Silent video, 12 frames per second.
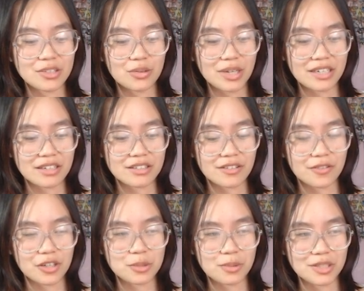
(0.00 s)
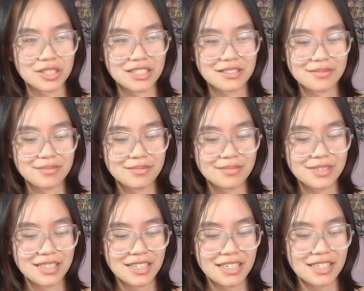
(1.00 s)
like the first person,
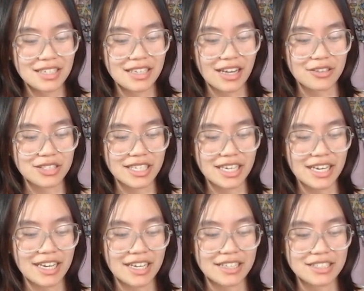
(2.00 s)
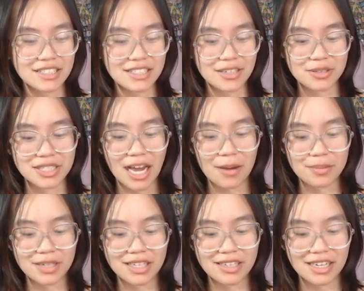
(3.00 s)
like I was like, hey, this is like what's
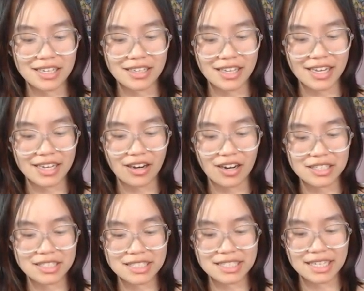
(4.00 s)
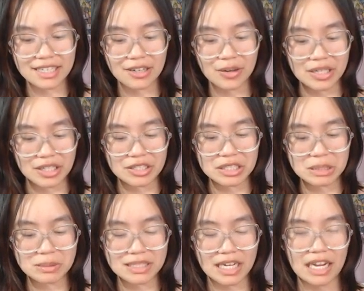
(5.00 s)
happening, and like honestly like going your
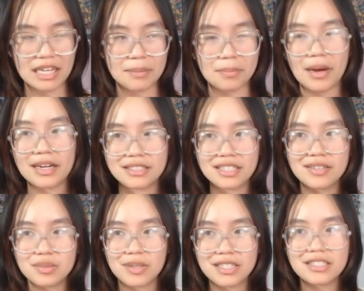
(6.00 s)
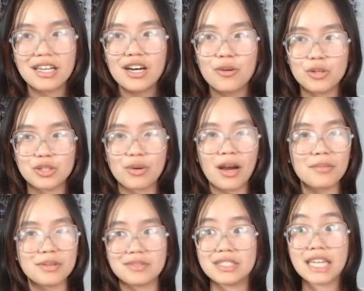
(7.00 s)
stream is kind of like my safe space, which is why I'm
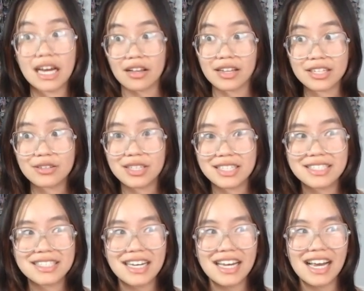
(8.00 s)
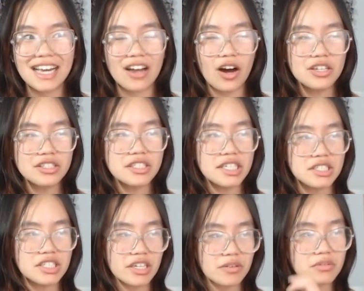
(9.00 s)
even telling you this. And honestly, they
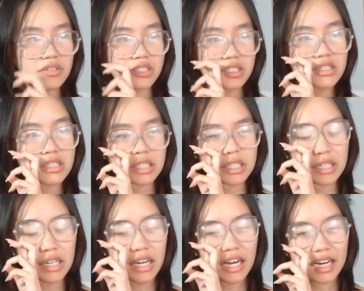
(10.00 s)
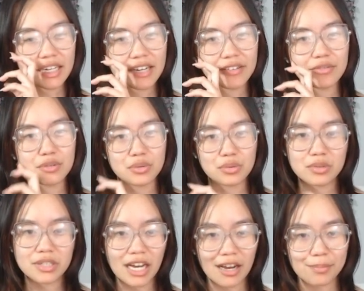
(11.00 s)
took it really seriously, and I was
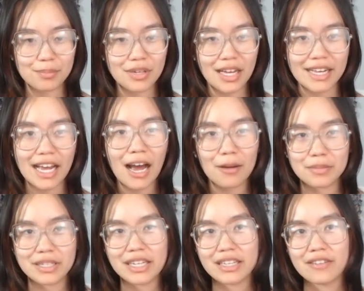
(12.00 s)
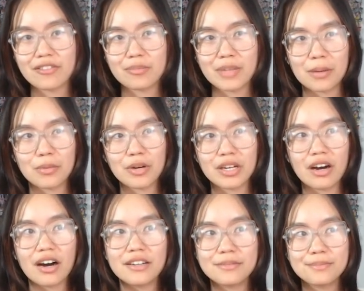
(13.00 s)
really happy. And I think from that point on,